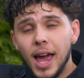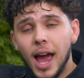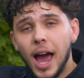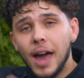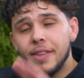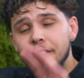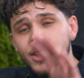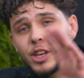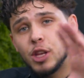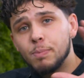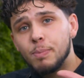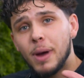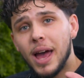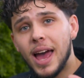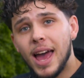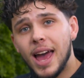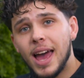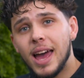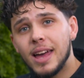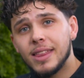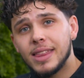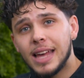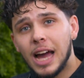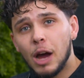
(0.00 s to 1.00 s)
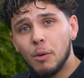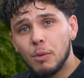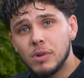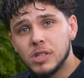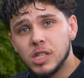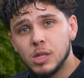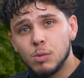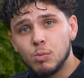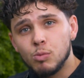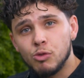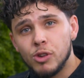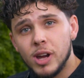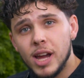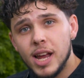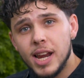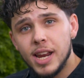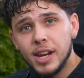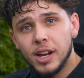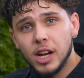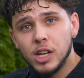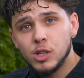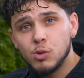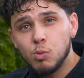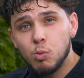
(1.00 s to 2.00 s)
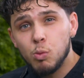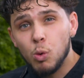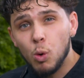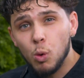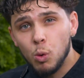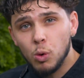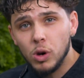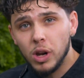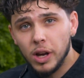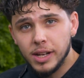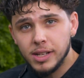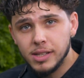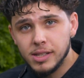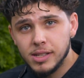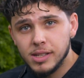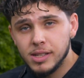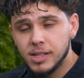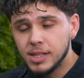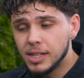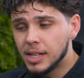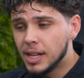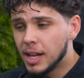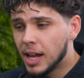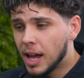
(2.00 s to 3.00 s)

And then you pair that with some really nice wall lights.